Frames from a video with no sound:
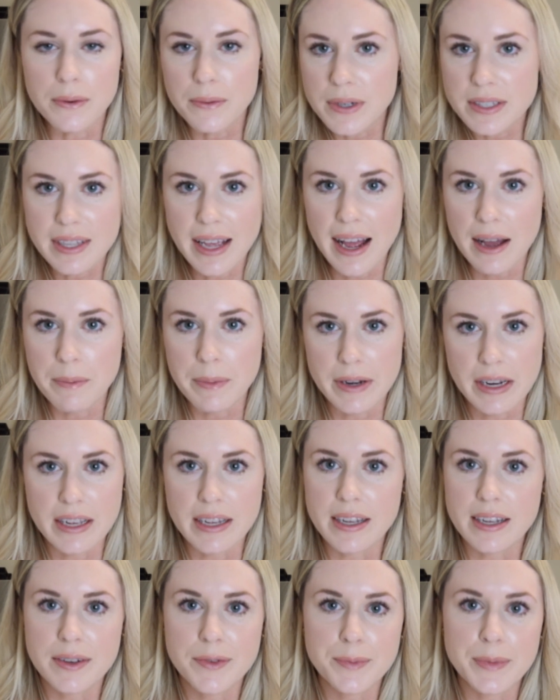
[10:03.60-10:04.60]
was
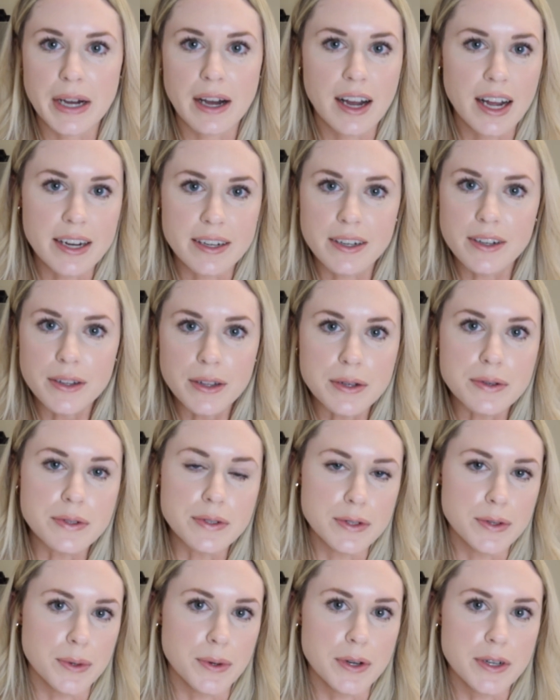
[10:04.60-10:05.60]
happening behind
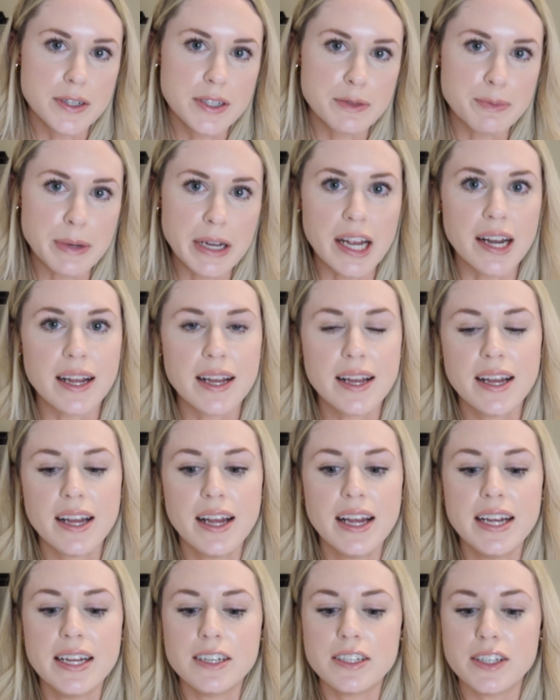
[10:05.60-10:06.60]
closed doors, but
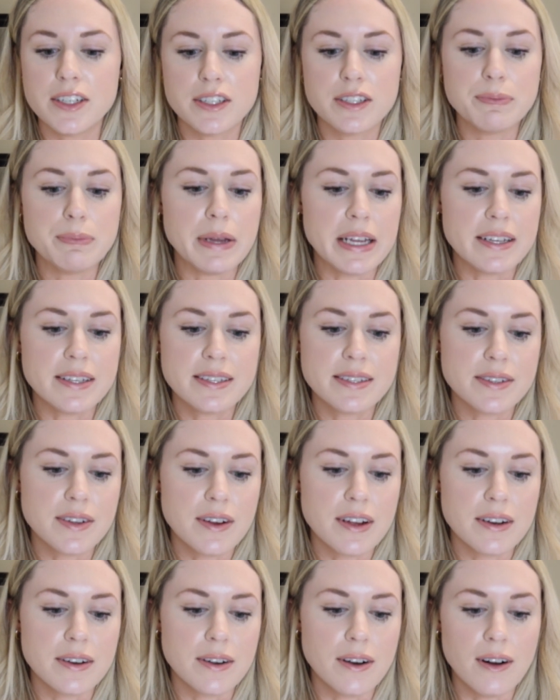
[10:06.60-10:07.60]
just based
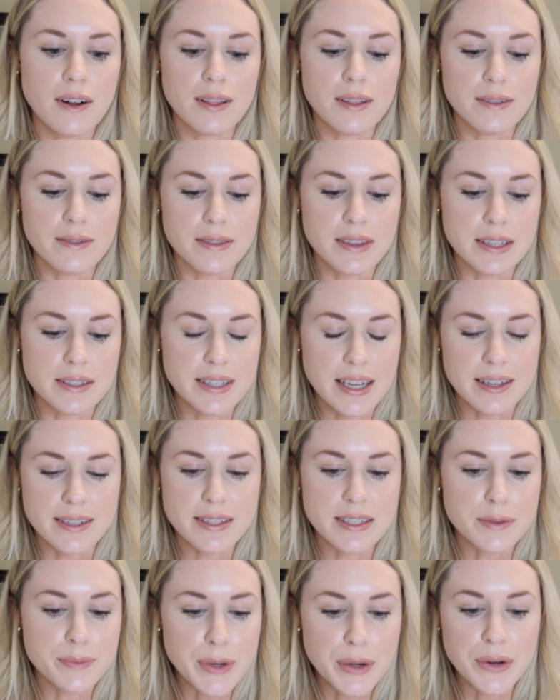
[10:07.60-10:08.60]
on all of the
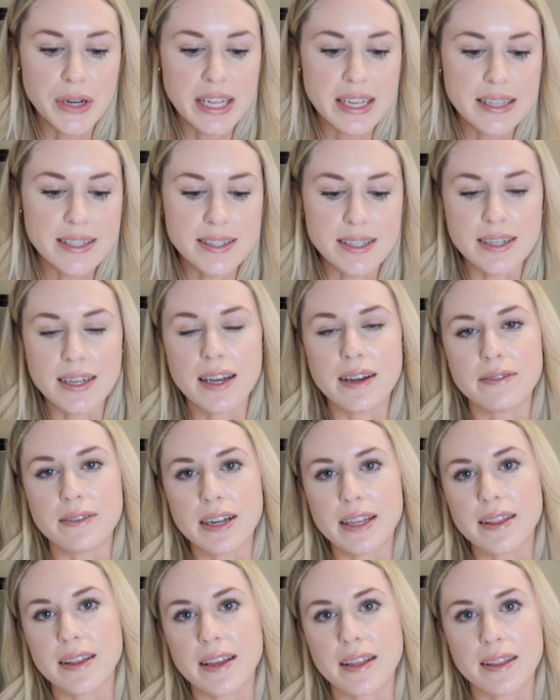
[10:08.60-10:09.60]
testimonies and
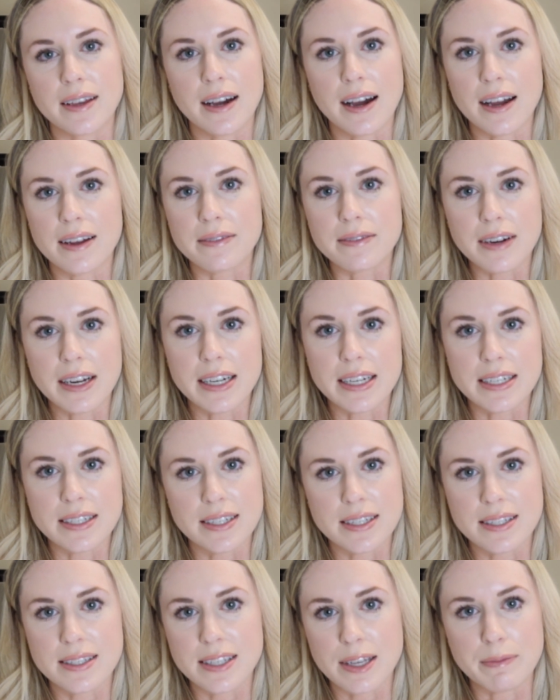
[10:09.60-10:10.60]
everything that I've read, it
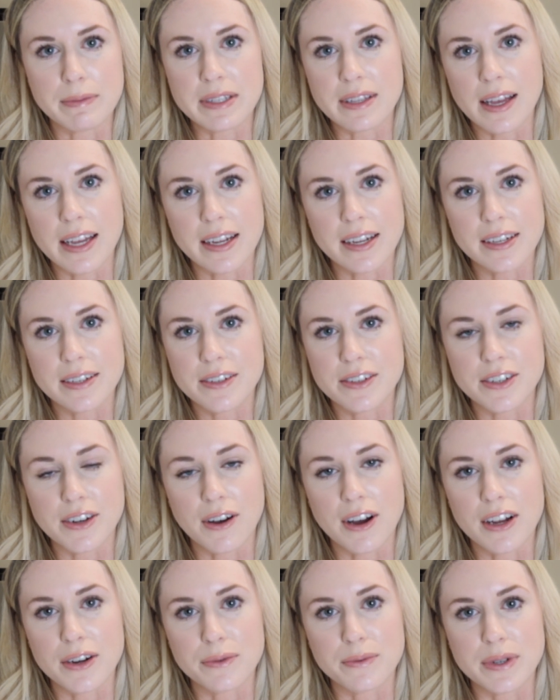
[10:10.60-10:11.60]
just seems like
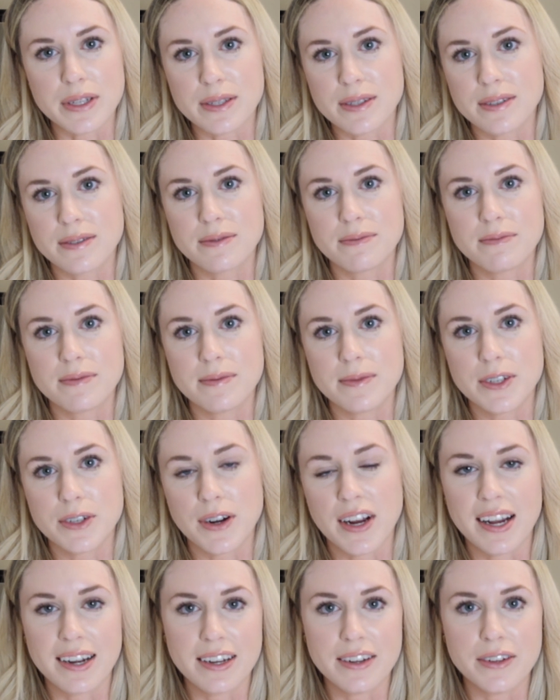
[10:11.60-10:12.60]
John was
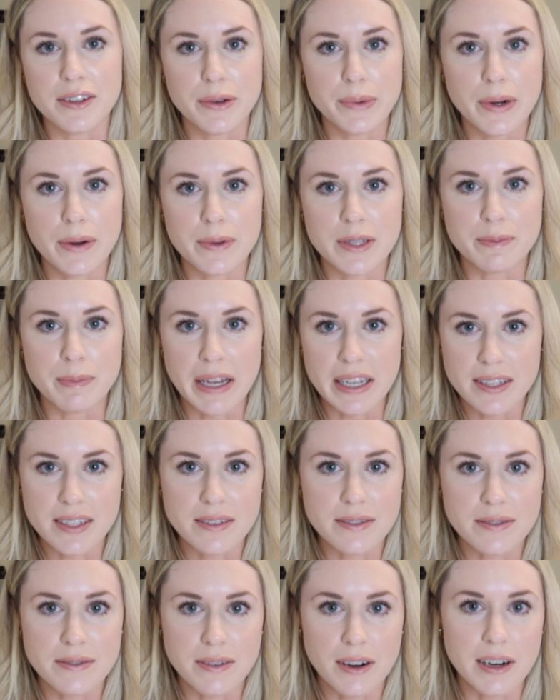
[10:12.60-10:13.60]
trying to do what was
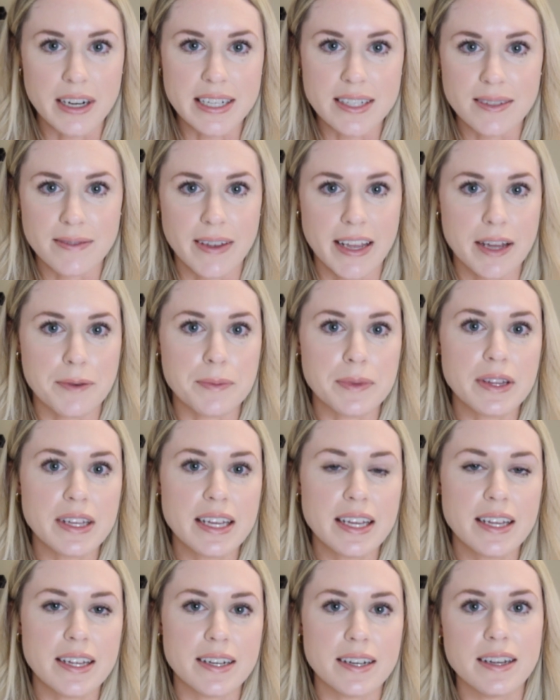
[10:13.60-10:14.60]
best for his
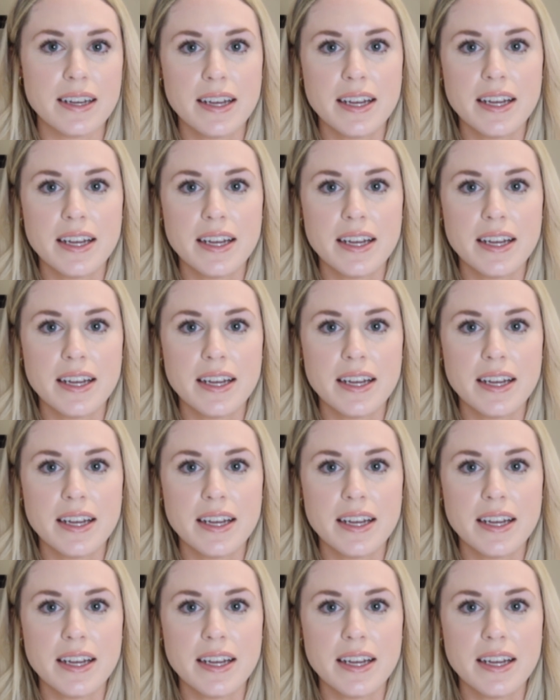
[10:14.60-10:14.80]
family and